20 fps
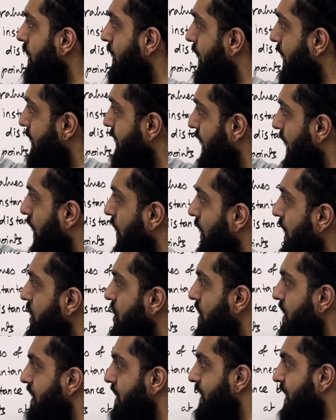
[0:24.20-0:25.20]
the
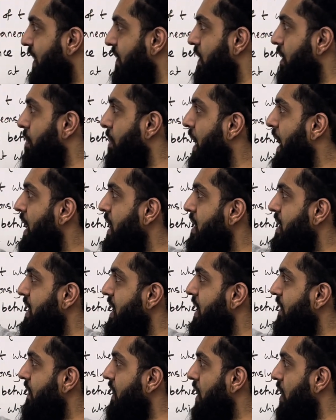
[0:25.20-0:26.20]
acceleration is given by
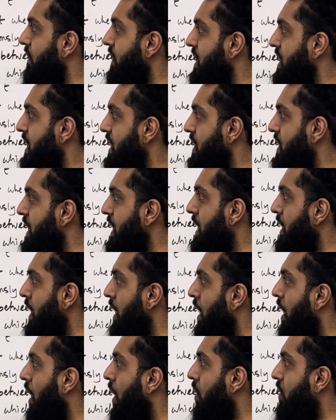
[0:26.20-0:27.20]
dv over dt,
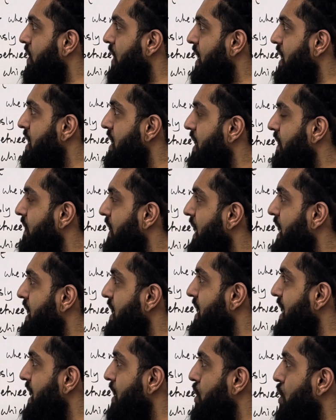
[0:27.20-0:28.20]
alternatively
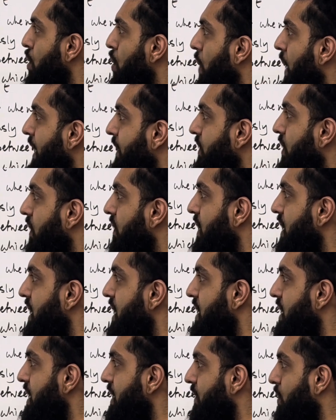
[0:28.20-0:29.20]
d2s over
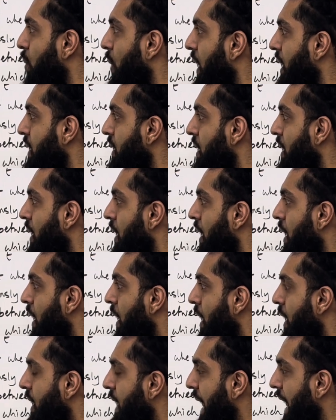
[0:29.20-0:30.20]
dt squared.
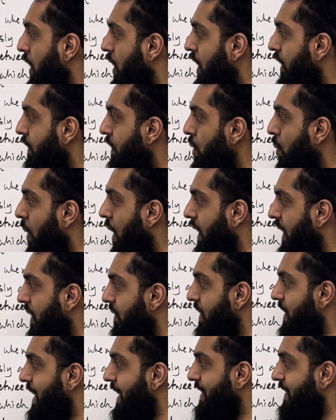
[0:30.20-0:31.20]
Now, if you are
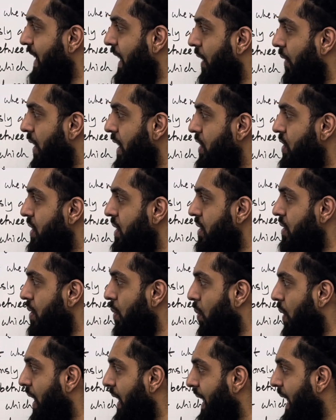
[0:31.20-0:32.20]
given the acceleration to
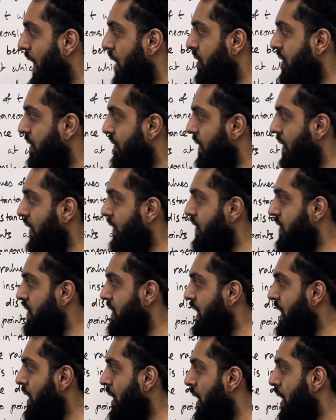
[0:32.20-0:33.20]
work out the
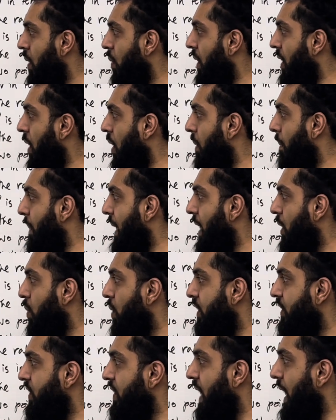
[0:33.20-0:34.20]
velocity, we're going
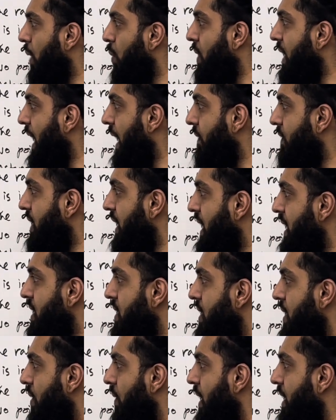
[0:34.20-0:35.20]
backwards now, we have to
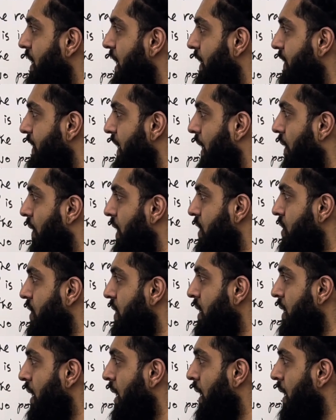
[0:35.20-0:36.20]
integrate the
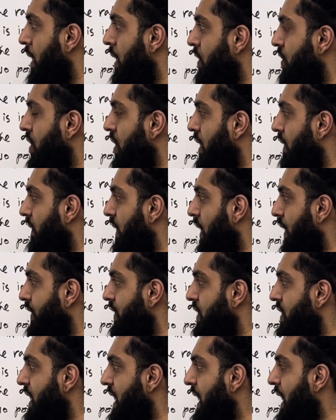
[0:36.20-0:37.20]
acceleration. So the
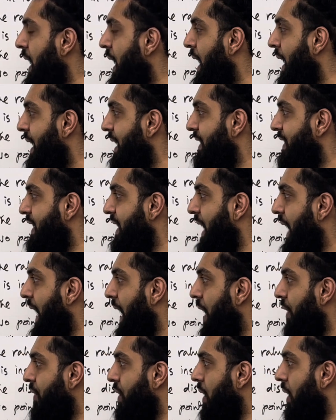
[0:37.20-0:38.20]
velocity is the
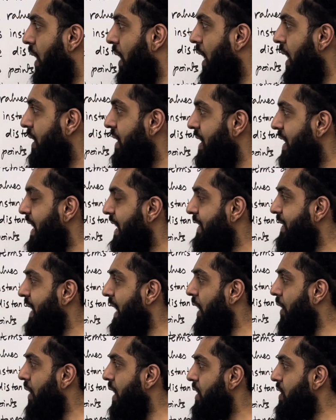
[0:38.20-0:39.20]
area under the
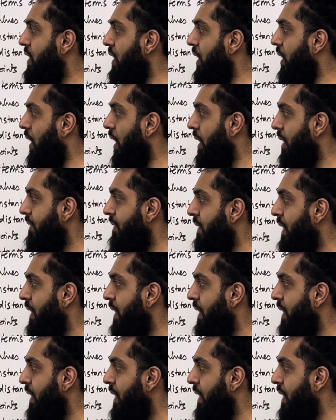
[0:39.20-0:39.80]
acceleration curve